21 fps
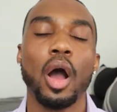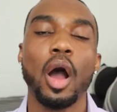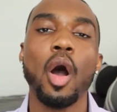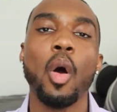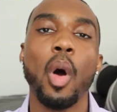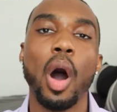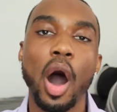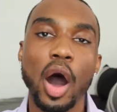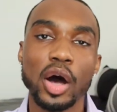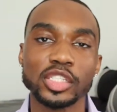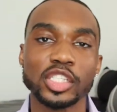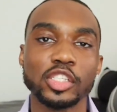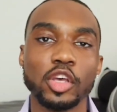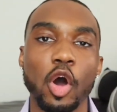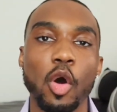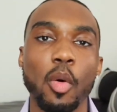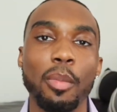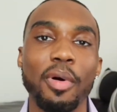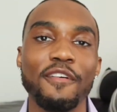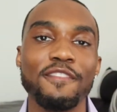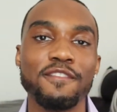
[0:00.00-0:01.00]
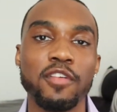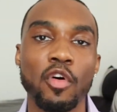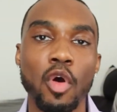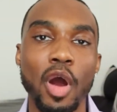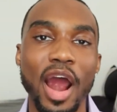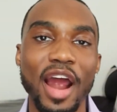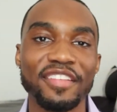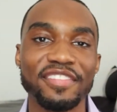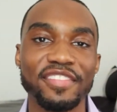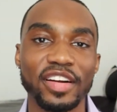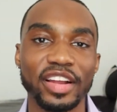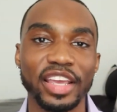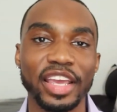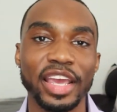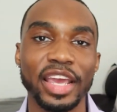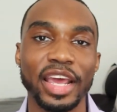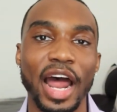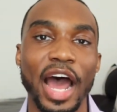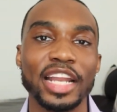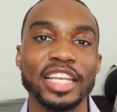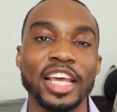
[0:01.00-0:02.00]
Oh, also, before I
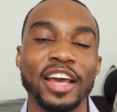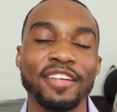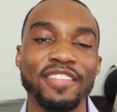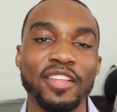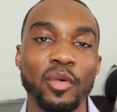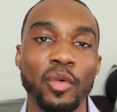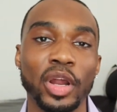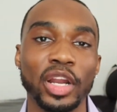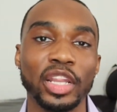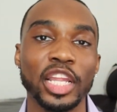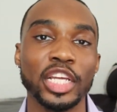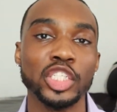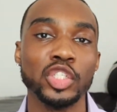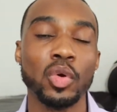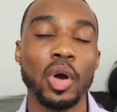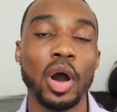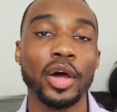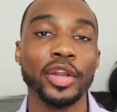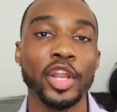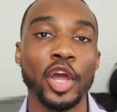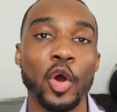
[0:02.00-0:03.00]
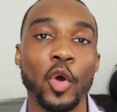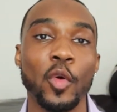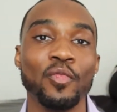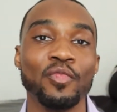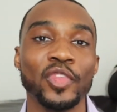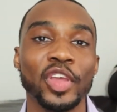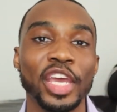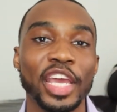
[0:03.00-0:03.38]
forget, I definitely want to let you all know,